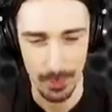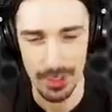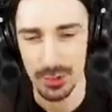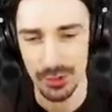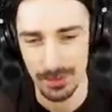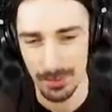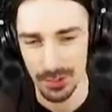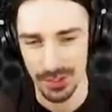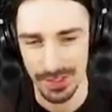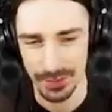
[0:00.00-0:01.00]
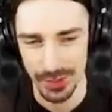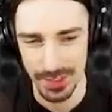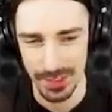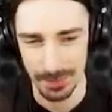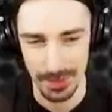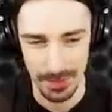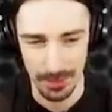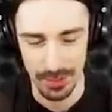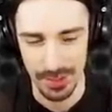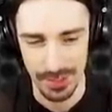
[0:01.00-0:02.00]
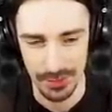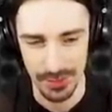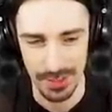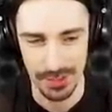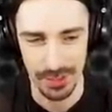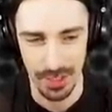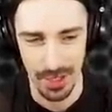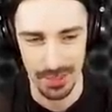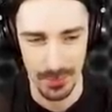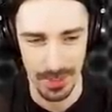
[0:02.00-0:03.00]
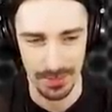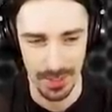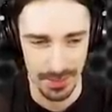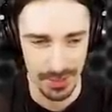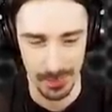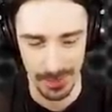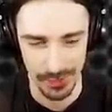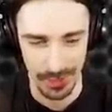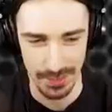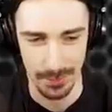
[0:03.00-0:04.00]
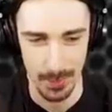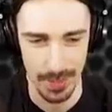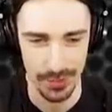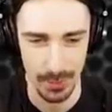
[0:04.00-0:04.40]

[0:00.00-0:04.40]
We would yeah. use the motorcycle seats, but the motorcycle seats are odd width, and these wheels are even width,